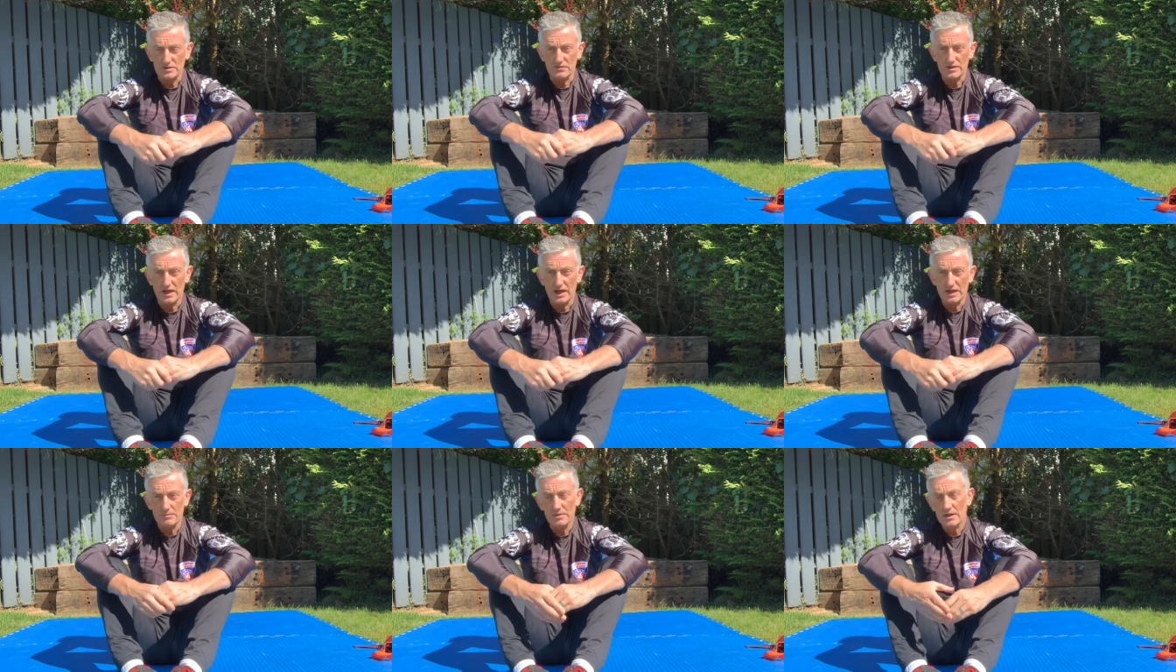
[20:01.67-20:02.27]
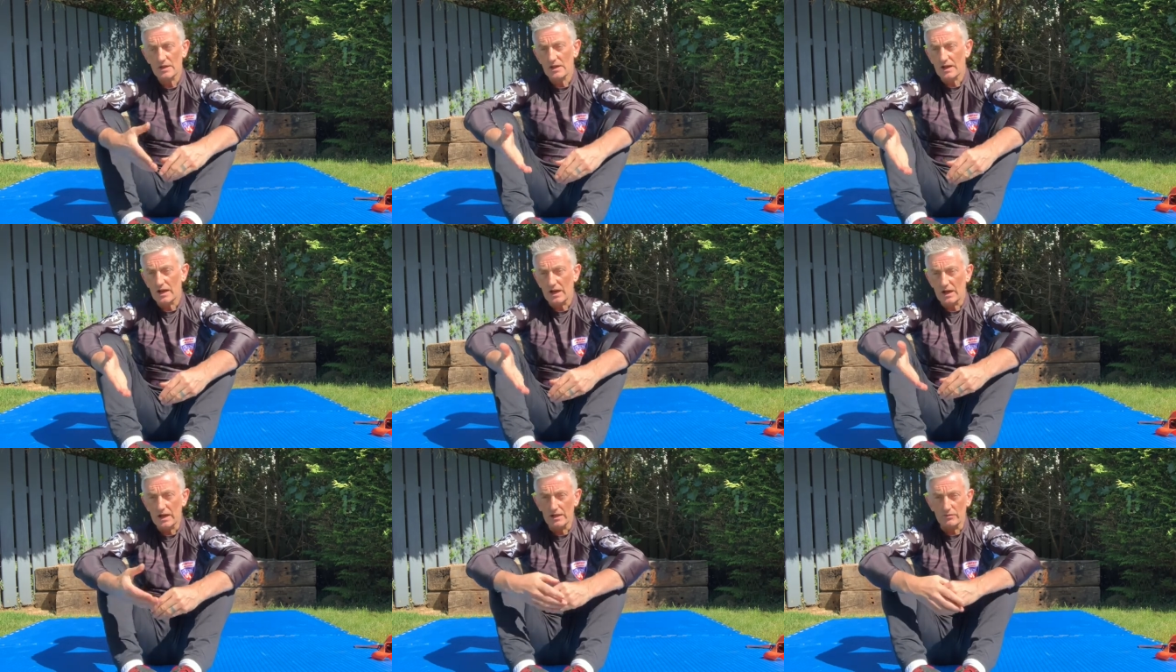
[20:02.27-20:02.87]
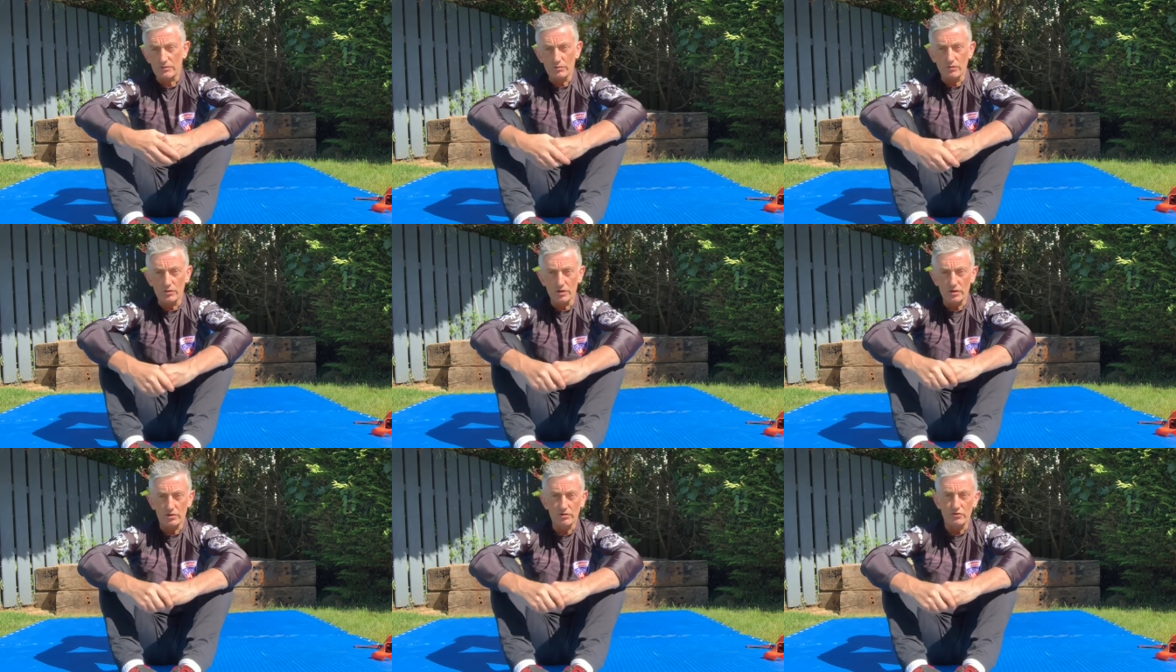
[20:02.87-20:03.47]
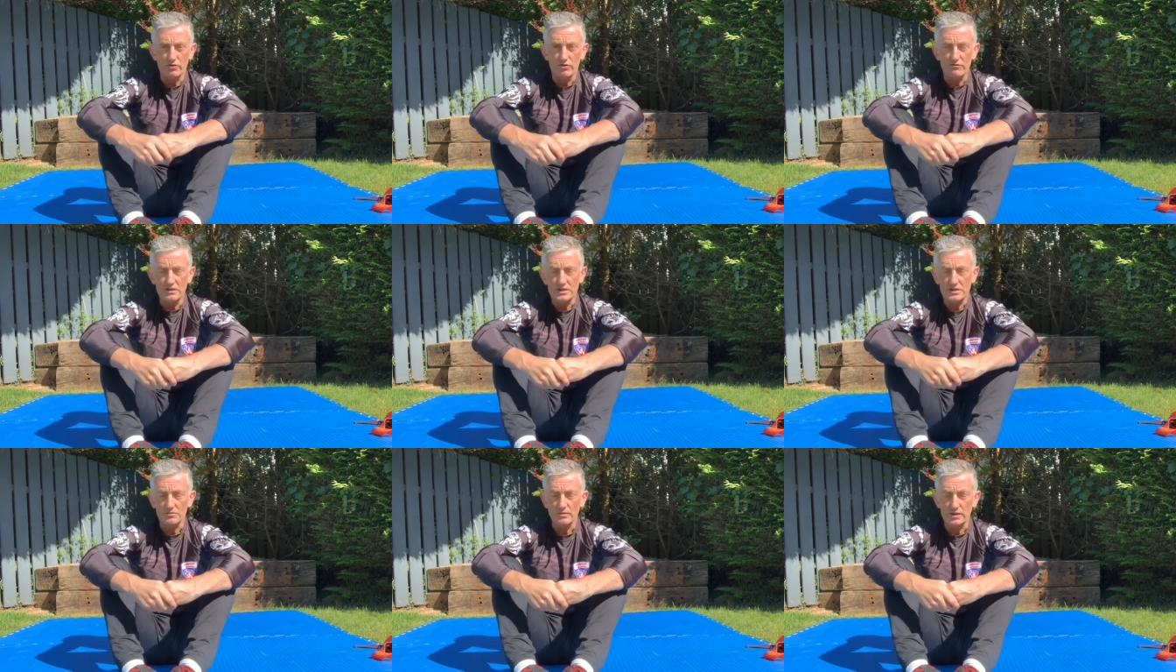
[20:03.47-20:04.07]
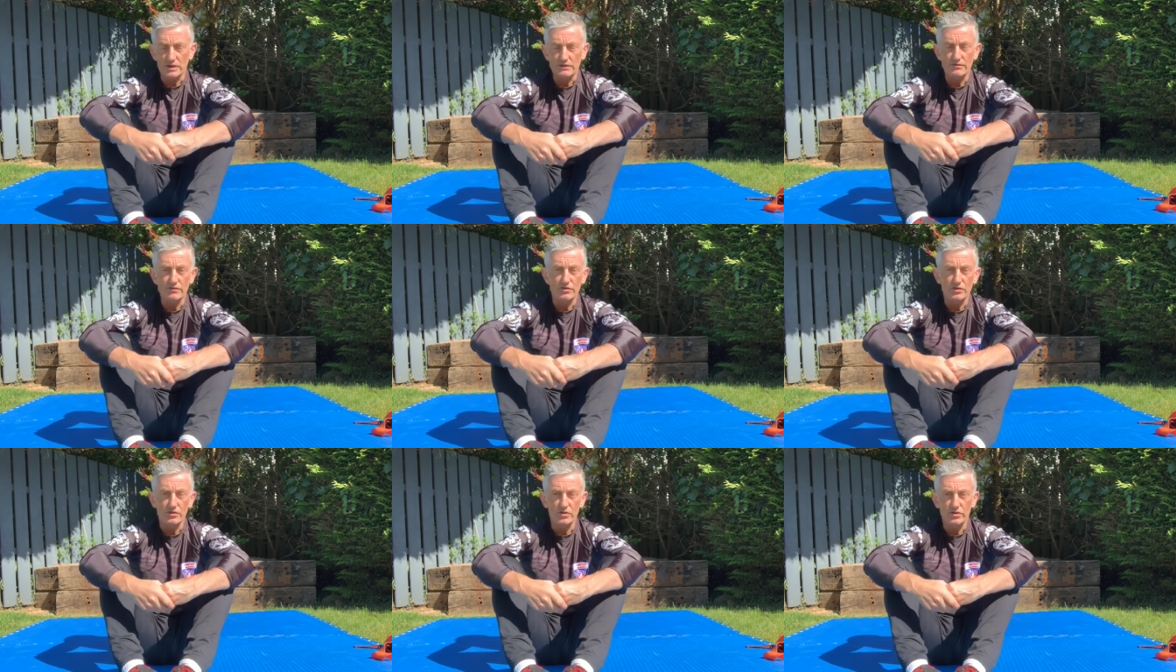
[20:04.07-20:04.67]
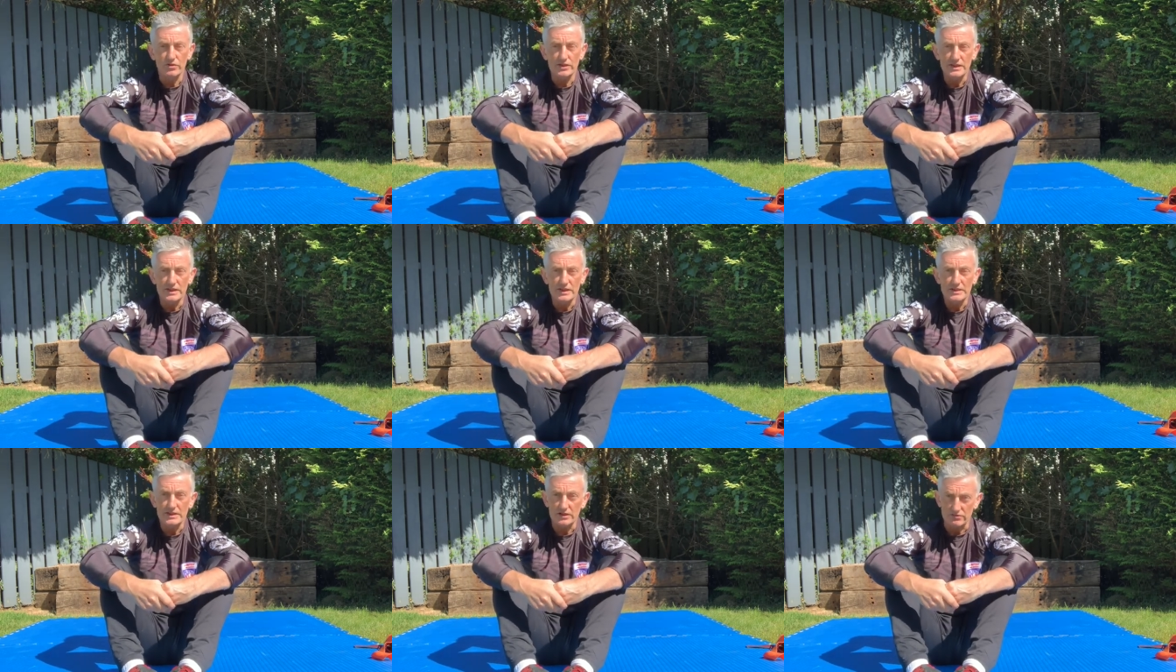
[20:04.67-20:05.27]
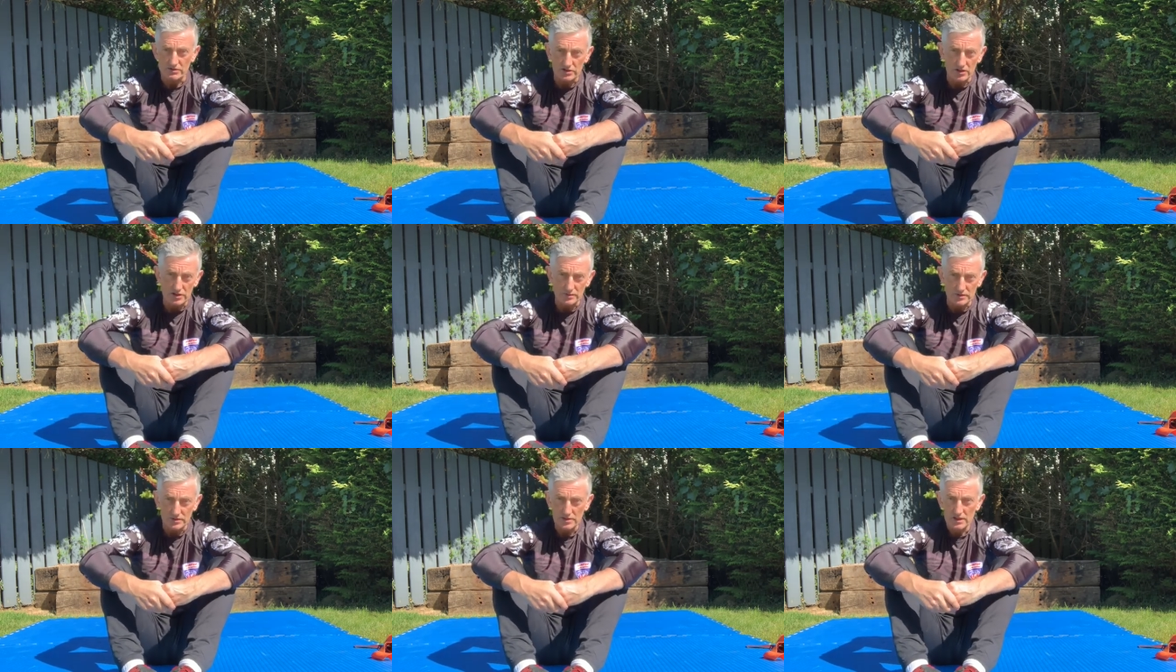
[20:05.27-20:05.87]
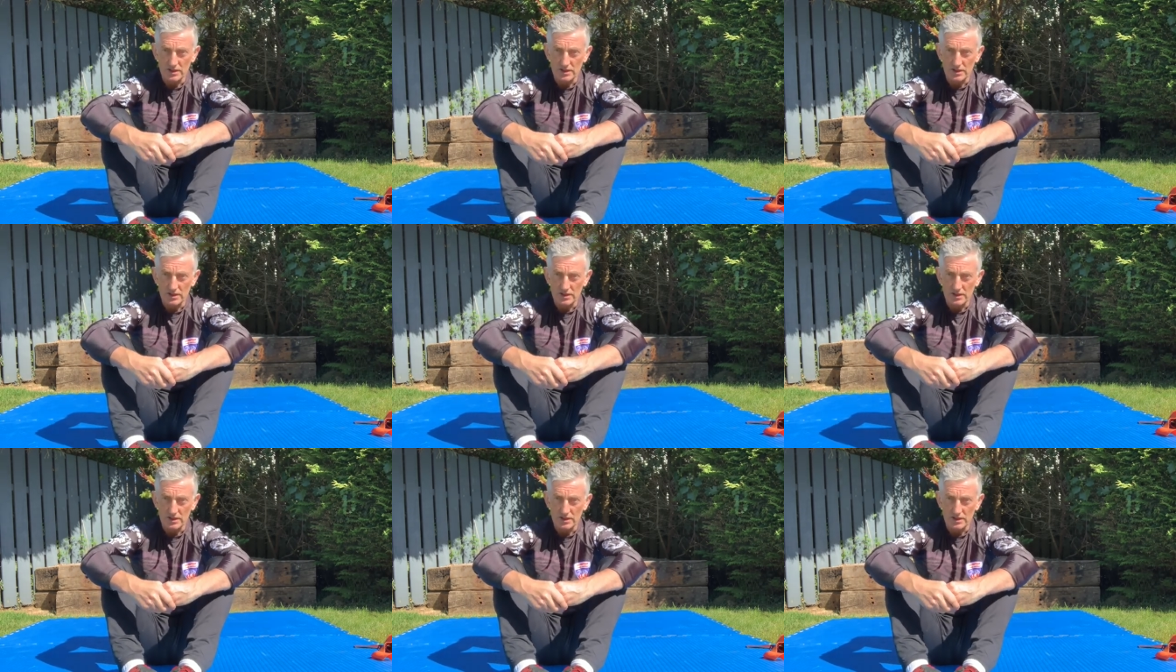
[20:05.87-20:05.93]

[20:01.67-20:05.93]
of time, and we're raising money for the Children's Hospice.